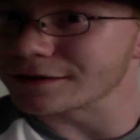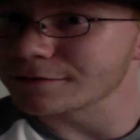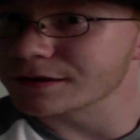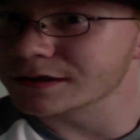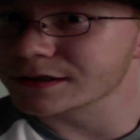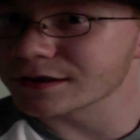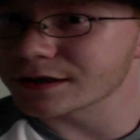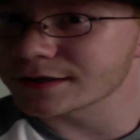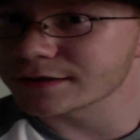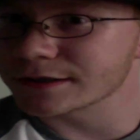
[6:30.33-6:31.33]
Because
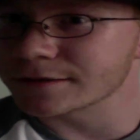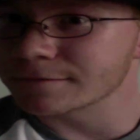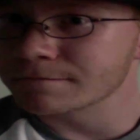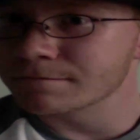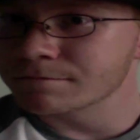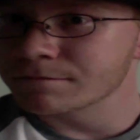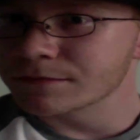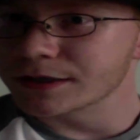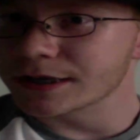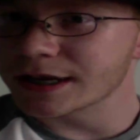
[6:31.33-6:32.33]
honestly,
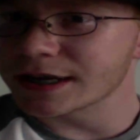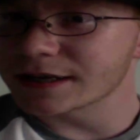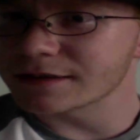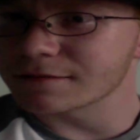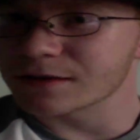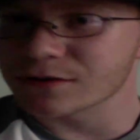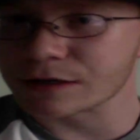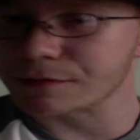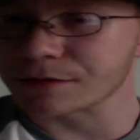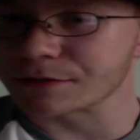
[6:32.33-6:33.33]
you can't
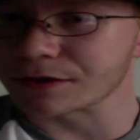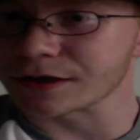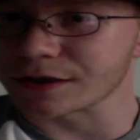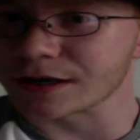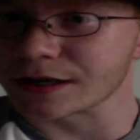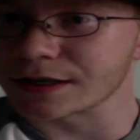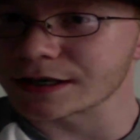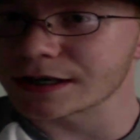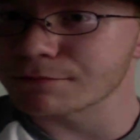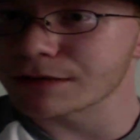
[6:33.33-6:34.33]
script something like that. You
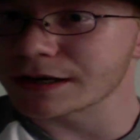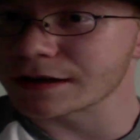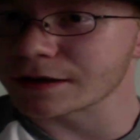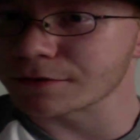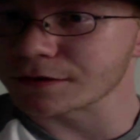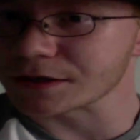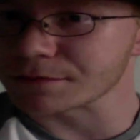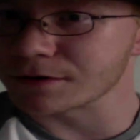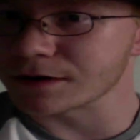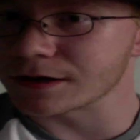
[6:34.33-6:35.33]
can't make it up on the
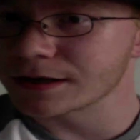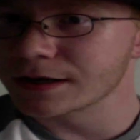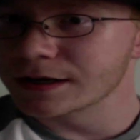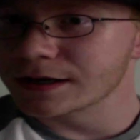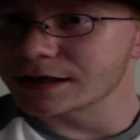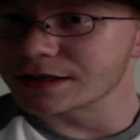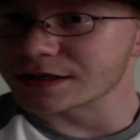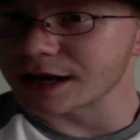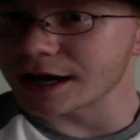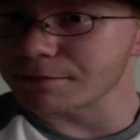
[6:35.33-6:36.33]
spot. It
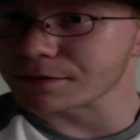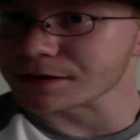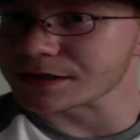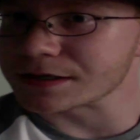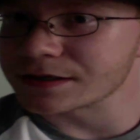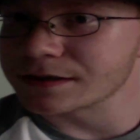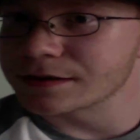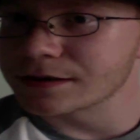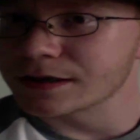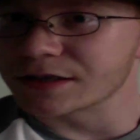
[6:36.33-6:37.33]
just happens.
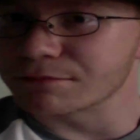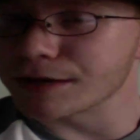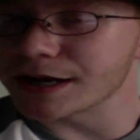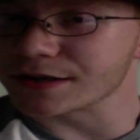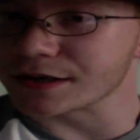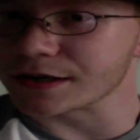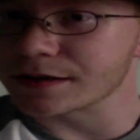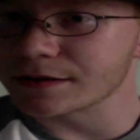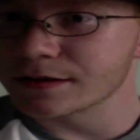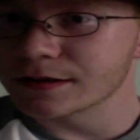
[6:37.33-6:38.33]
It's magic.
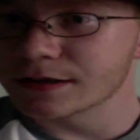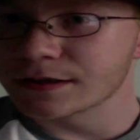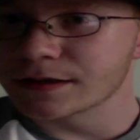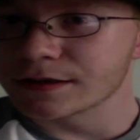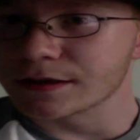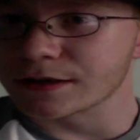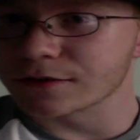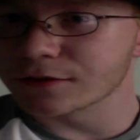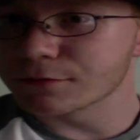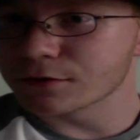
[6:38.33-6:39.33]
You can
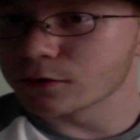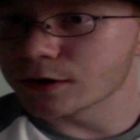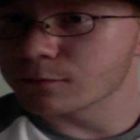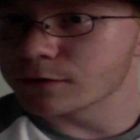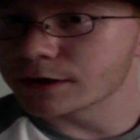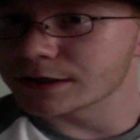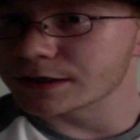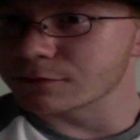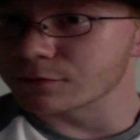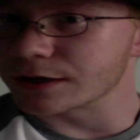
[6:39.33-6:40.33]
only record it once.
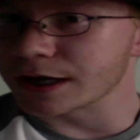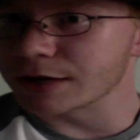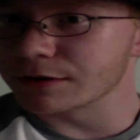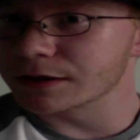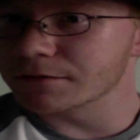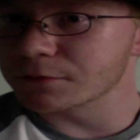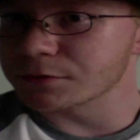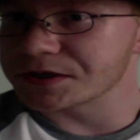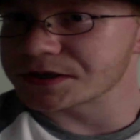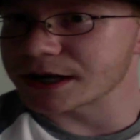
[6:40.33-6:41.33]
You can't relive it
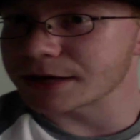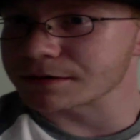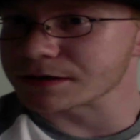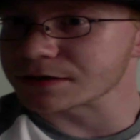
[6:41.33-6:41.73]
once it's happened.